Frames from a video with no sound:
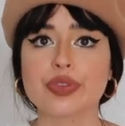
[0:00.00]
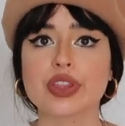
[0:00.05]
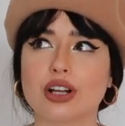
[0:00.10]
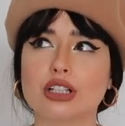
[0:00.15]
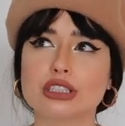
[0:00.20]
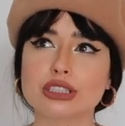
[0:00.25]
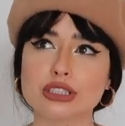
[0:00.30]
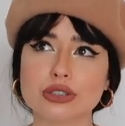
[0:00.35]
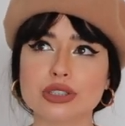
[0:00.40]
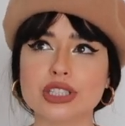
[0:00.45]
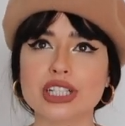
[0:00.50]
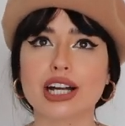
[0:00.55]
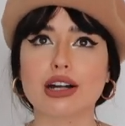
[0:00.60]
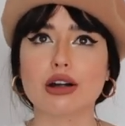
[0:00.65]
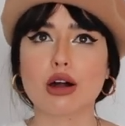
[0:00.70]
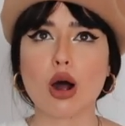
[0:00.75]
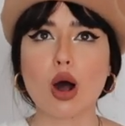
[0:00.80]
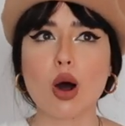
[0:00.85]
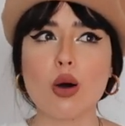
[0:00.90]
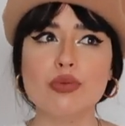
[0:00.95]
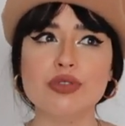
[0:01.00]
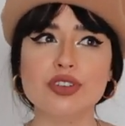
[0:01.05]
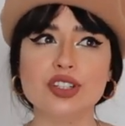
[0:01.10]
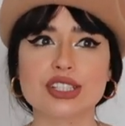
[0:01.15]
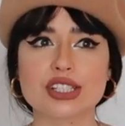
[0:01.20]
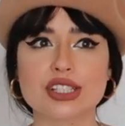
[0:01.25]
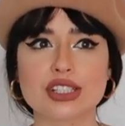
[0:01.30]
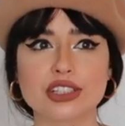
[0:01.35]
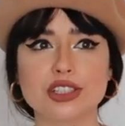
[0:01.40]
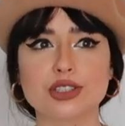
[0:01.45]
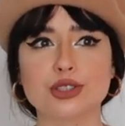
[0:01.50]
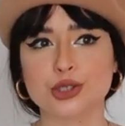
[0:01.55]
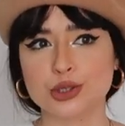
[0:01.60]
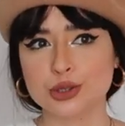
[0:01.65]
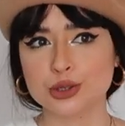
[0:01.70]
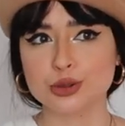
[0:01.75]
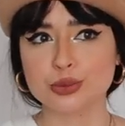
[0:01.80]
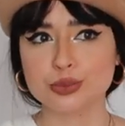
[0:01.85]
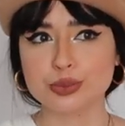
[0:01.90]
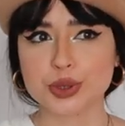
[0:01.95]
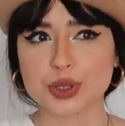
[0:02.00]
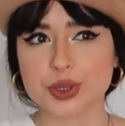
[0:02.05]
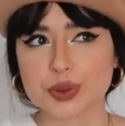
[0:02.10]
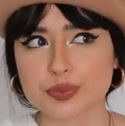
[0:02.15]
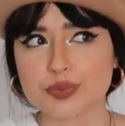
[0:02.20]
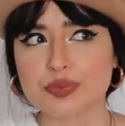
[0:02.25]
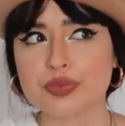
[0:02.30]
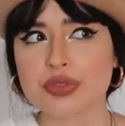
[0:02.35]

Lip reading: Although they are obviously dupes,